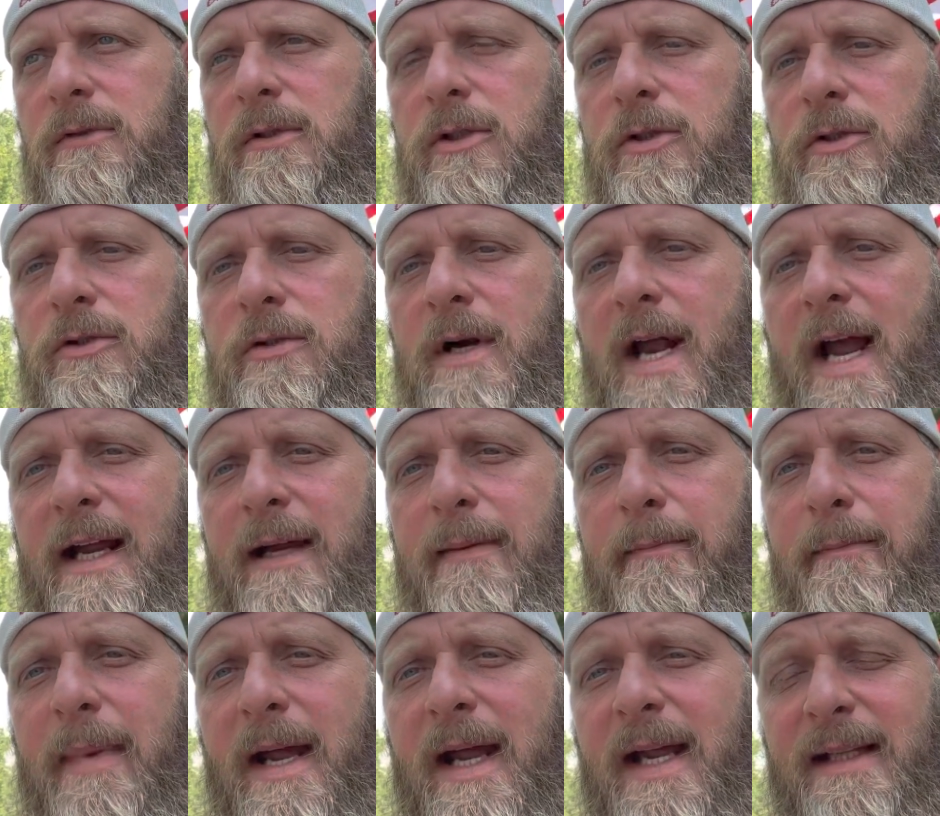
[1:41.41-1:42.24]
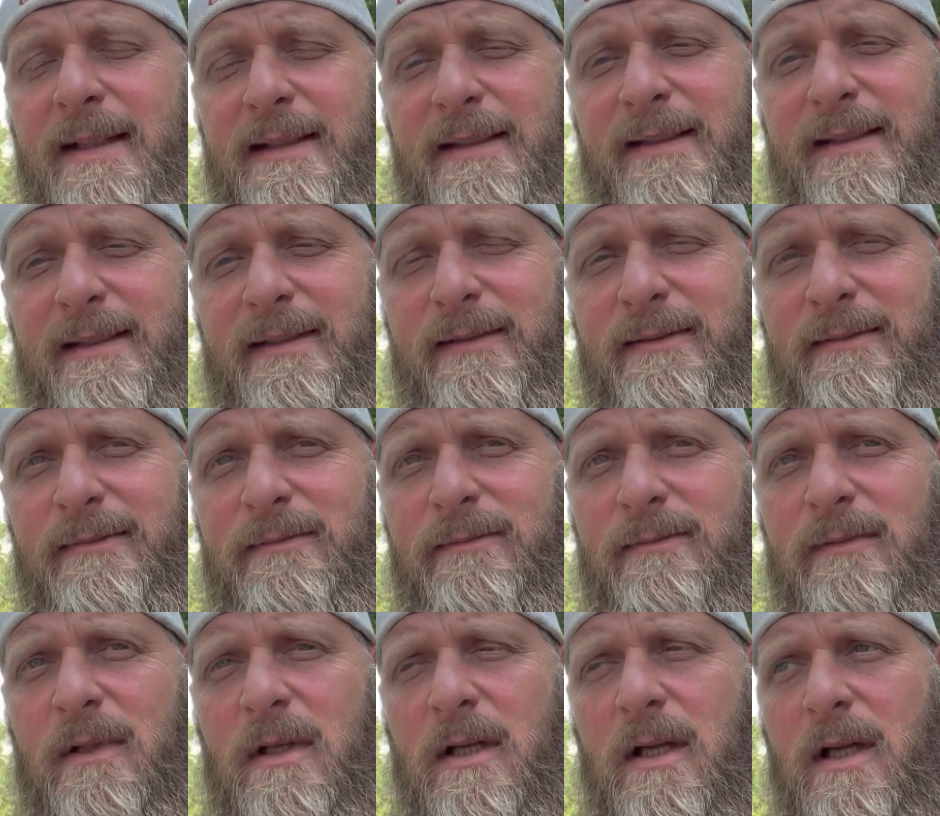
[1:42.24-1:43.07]
dragging baits
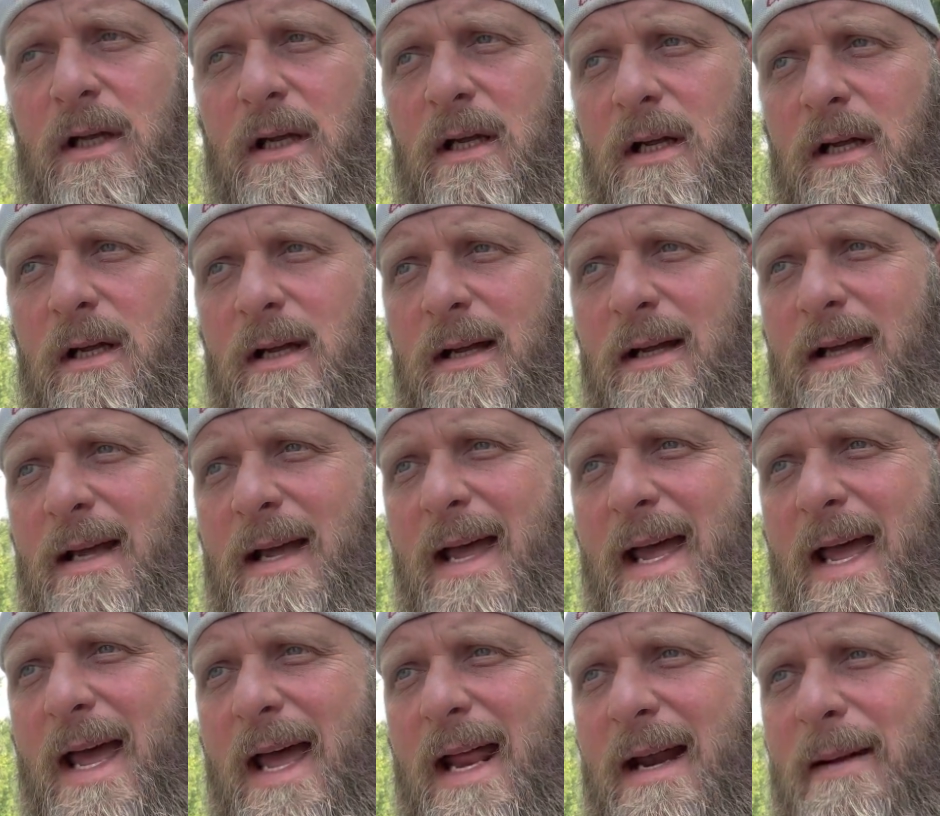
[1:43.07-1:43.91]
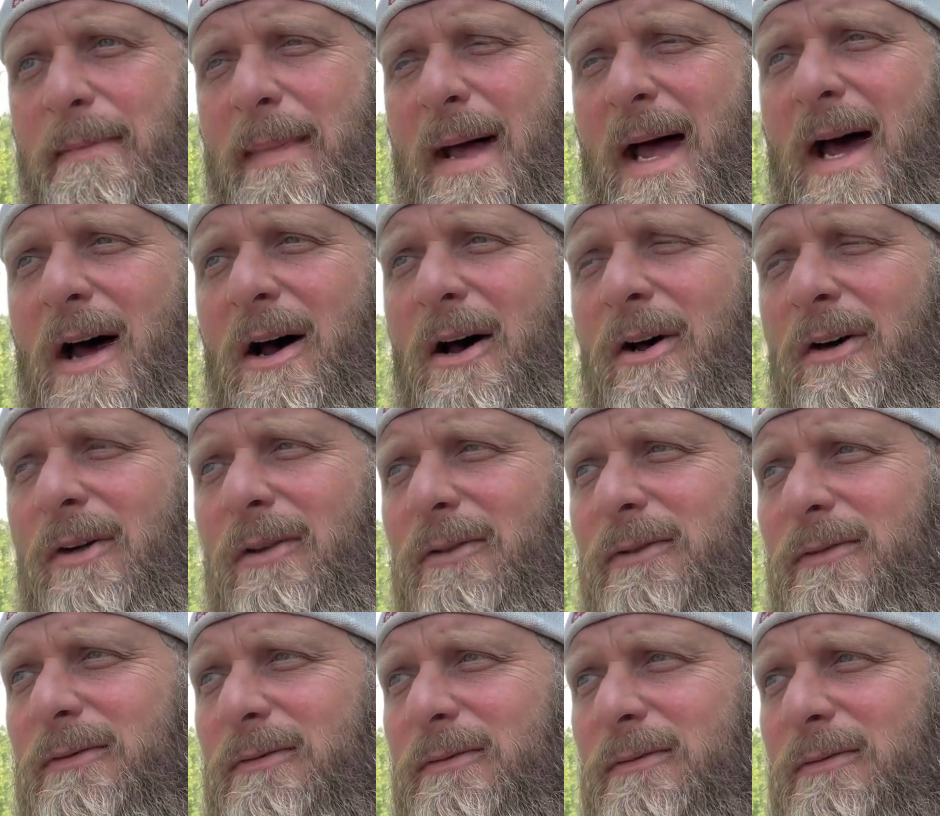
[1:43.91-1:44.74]
at about
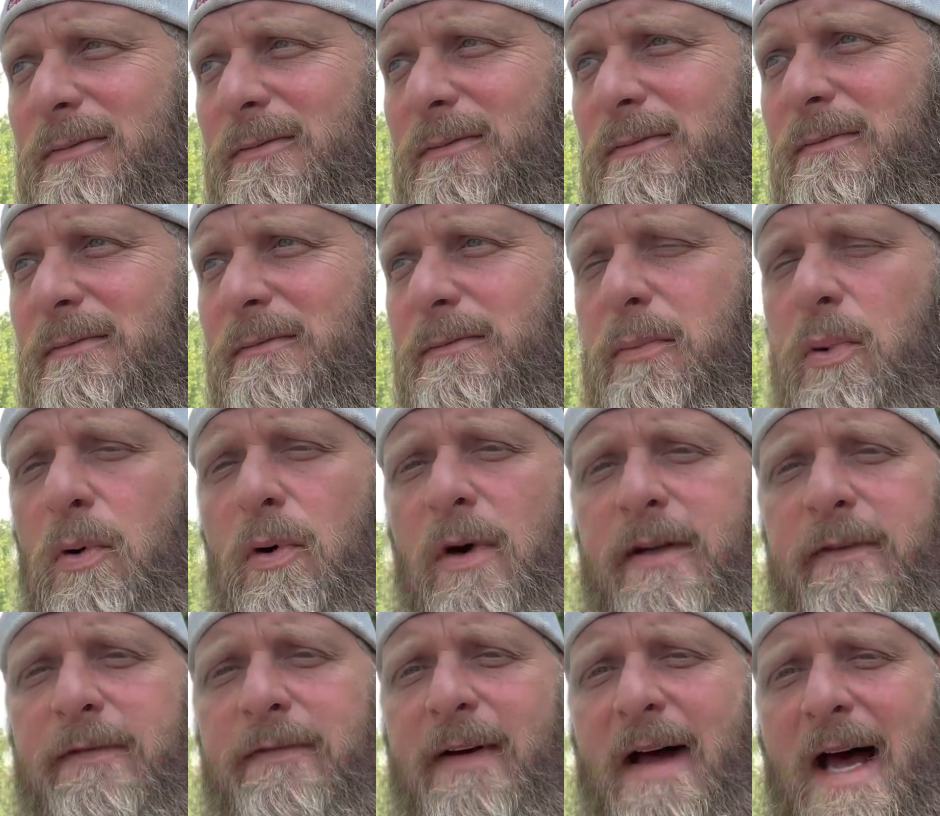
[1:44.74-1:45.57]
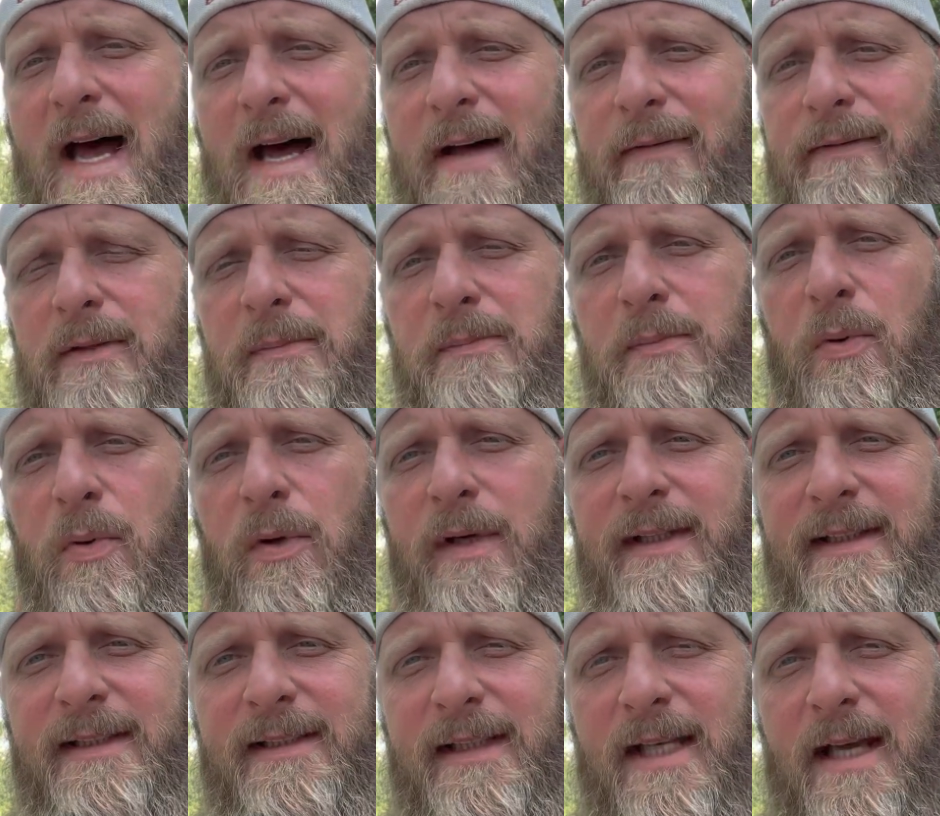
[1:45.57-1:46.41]
0.5 to
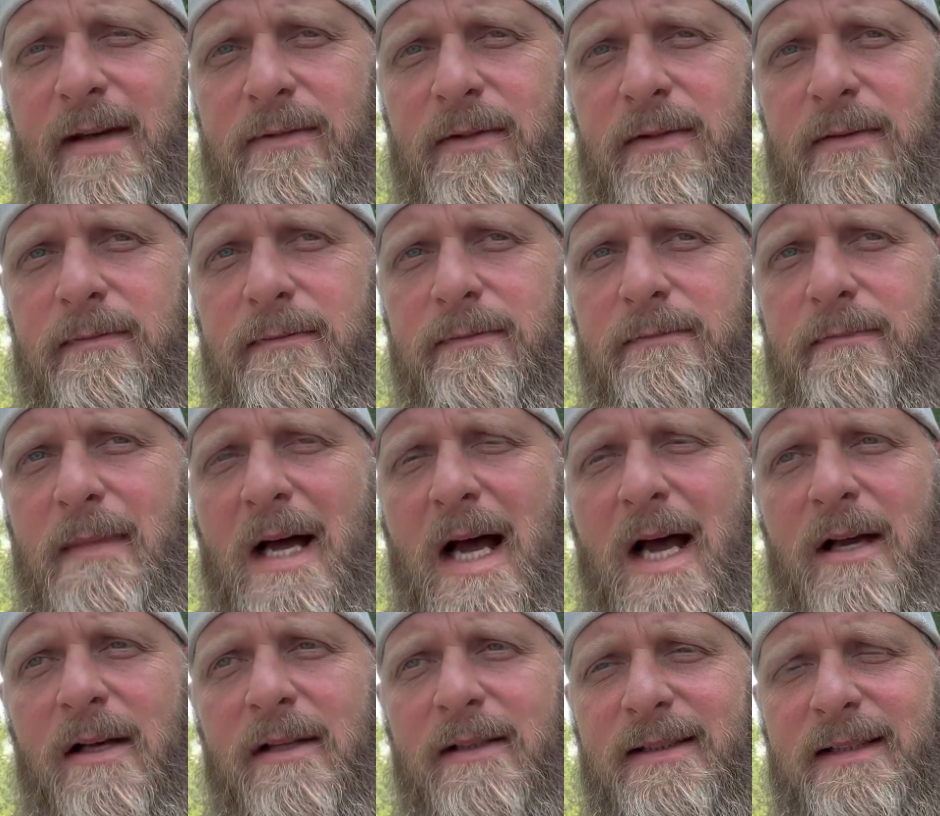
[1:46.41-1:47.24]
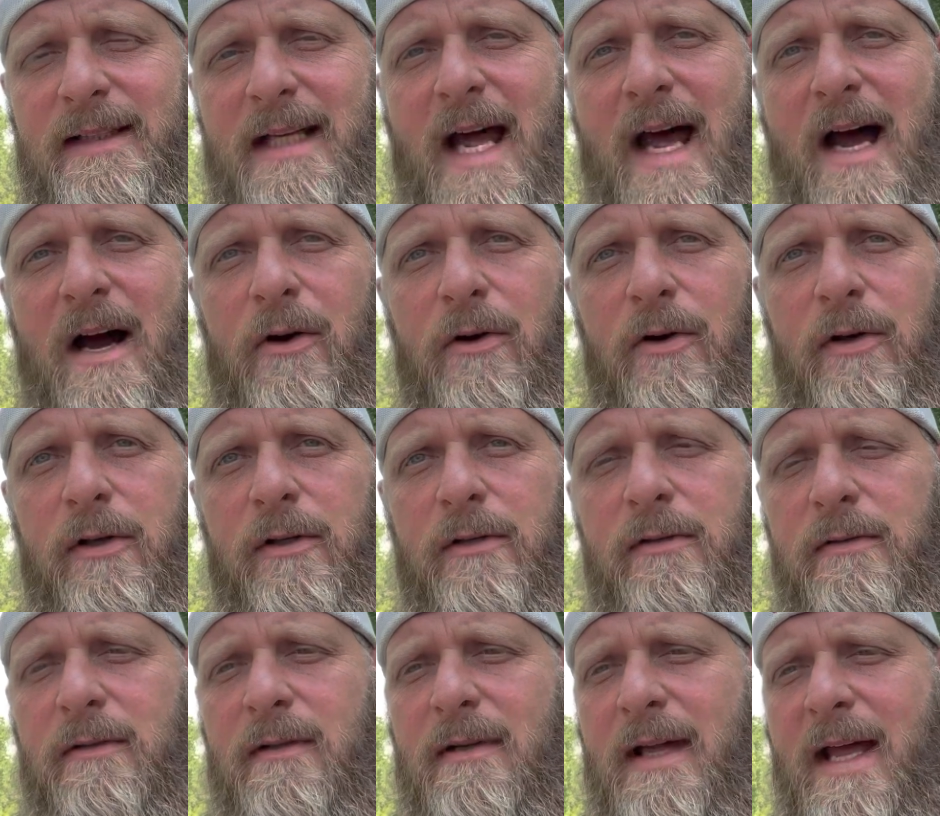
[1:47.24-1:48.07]
0.7 miles an hour.
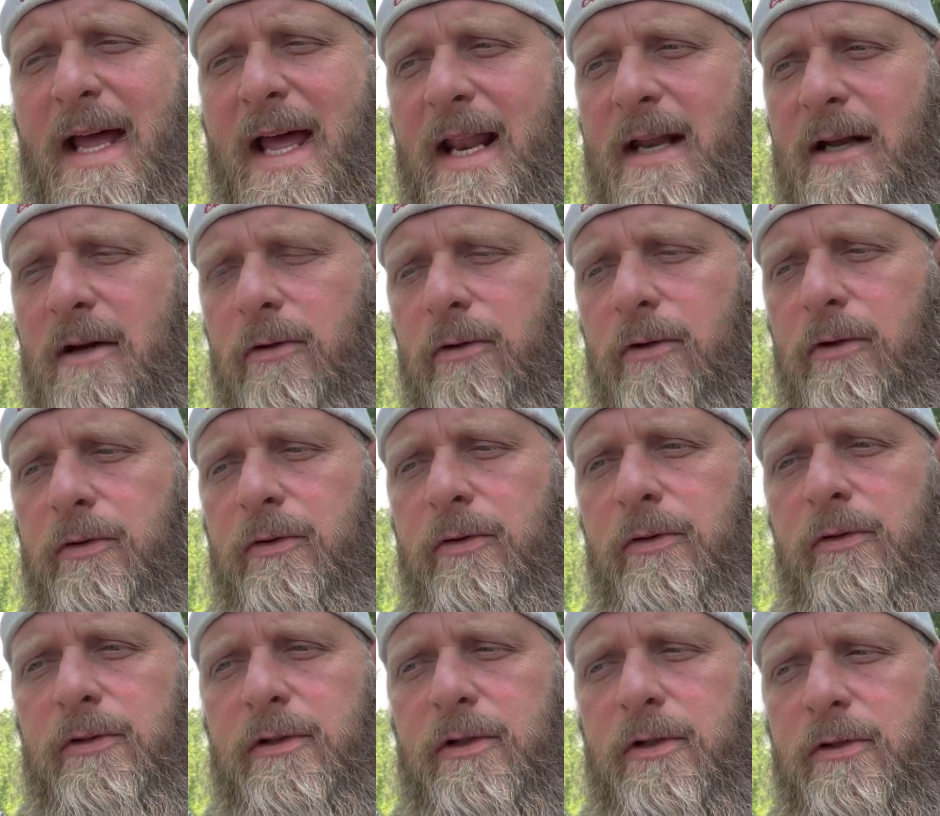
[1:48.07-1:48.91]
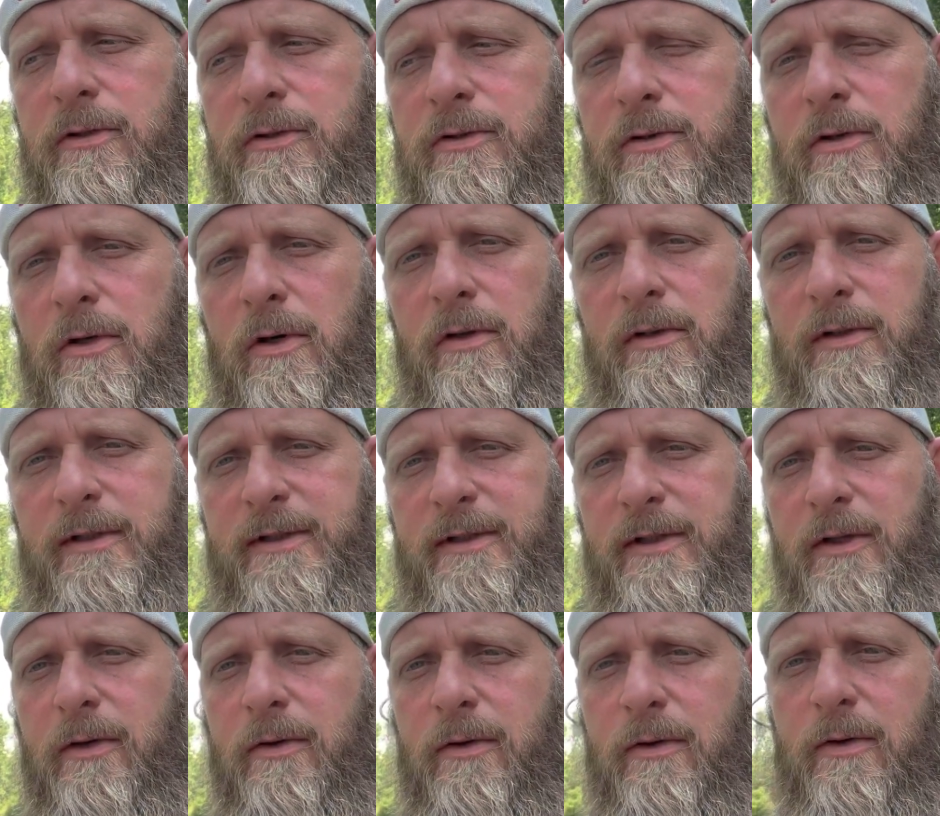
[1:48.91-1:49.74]
Had it on cruise control,
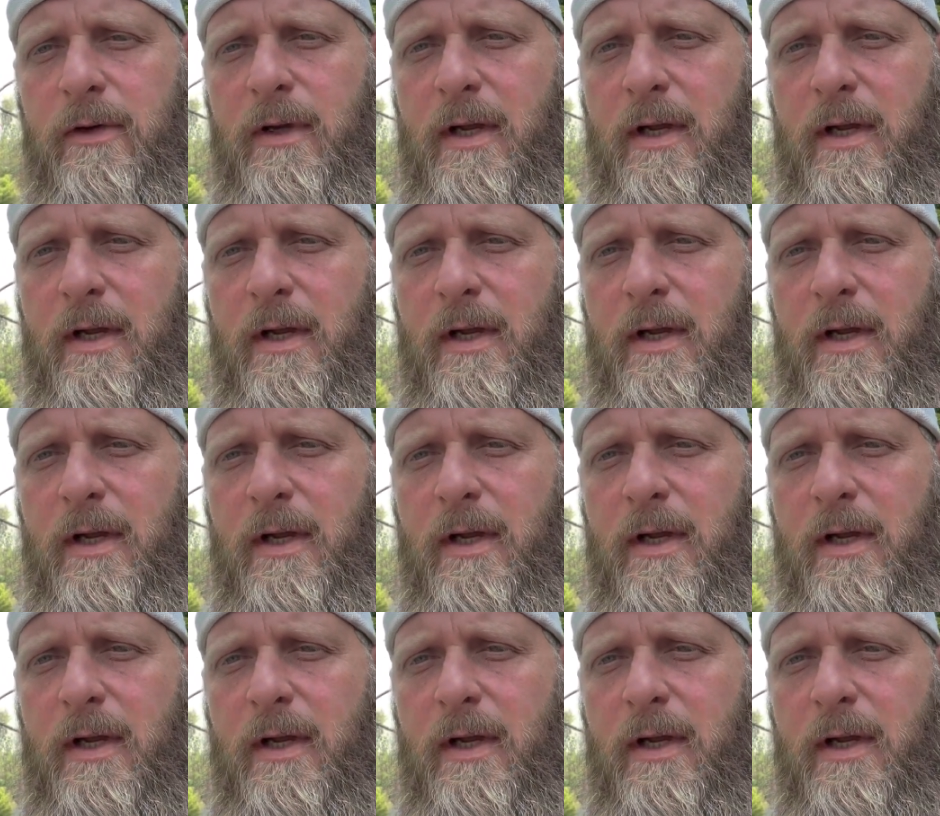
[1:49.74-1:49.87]
so